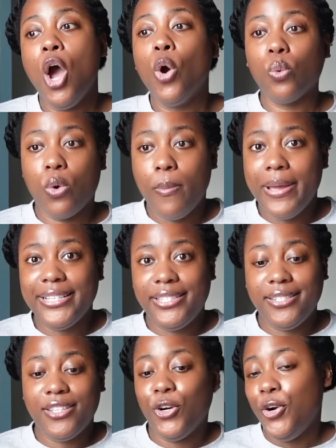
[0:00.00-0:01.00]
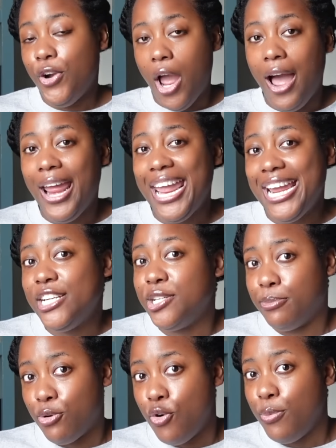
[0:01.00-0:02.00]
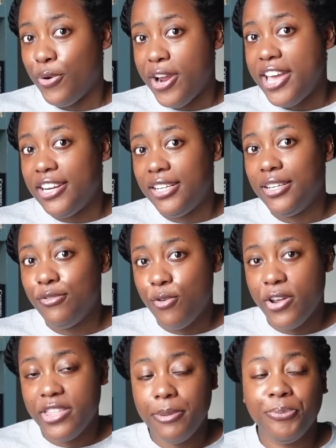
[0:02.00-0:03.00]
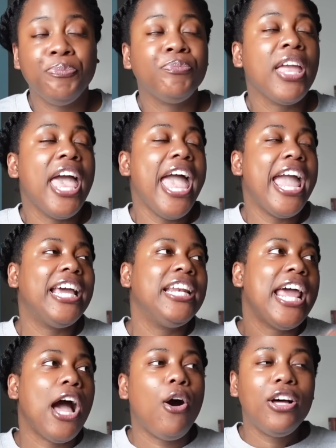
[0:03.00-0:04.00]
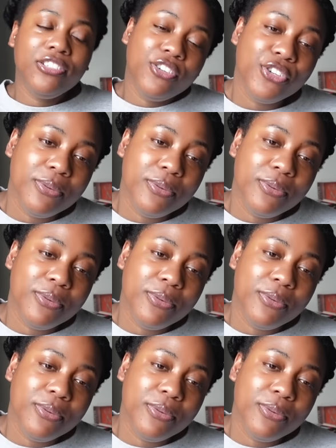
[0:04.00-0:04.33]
romances that are not age appropriate for them. And now under